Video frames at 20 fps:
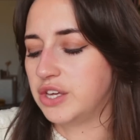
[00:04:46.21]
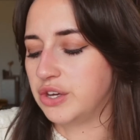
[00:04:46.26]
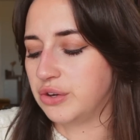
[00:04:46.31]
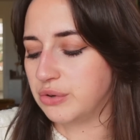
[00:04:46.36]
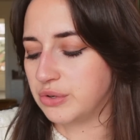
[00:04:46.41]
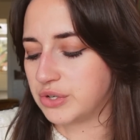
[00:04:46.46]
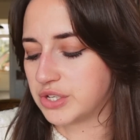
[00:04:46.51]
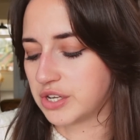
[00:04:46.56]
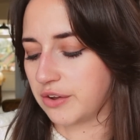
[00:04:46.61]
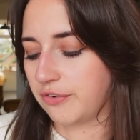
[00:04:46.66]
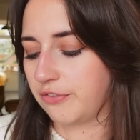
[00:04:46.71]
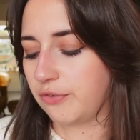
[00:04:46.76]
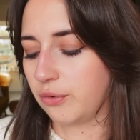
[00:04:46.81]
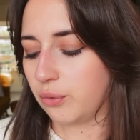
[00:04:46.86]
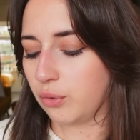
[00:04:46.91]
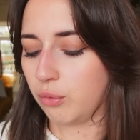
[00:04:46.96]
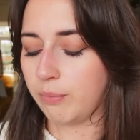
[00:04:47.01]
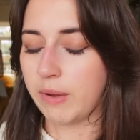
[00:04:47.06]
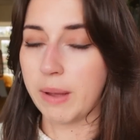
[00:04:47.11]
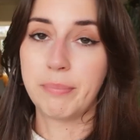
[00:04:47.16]
use
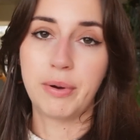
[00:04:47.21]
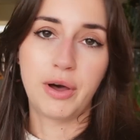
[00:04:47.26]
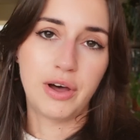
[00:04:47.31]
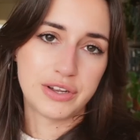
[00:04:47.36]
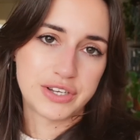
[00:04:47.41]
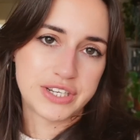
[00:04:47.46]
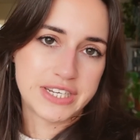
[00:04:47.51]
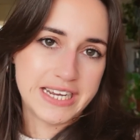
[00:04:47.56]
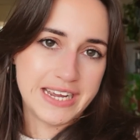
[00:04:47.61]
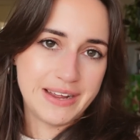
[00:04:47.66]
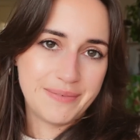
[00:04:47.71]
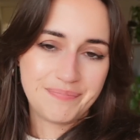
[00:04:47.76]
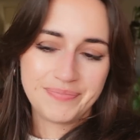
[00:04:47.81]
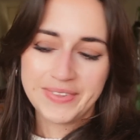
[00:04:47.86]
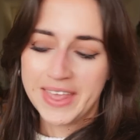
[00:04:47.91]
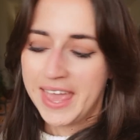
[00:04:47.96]
for my party.